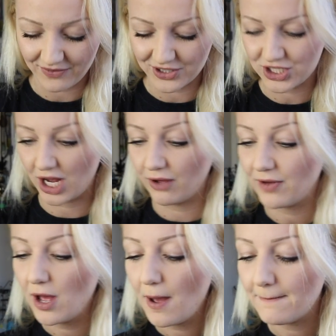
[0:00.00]
off the
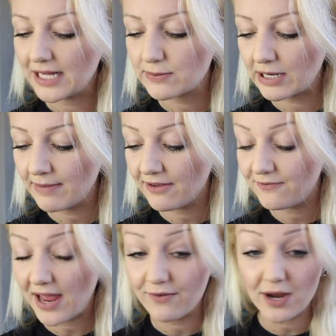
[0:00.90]
shelf, but it's one of my
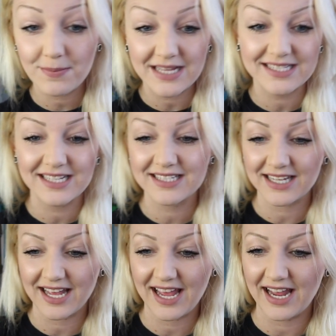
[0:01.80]
favorite pieces to
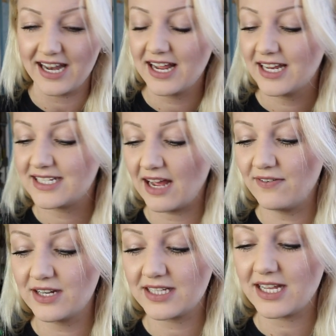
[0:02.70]
hit.
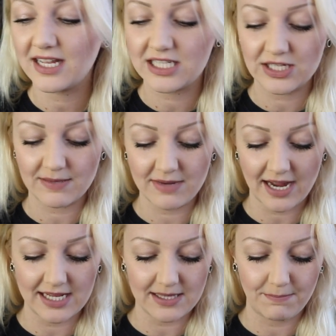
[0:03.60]
Definitely gets you some
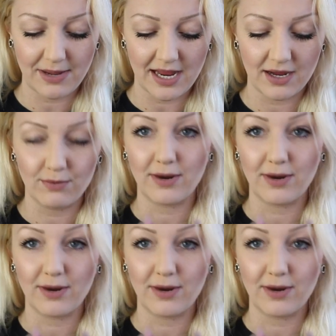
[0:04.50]
nice big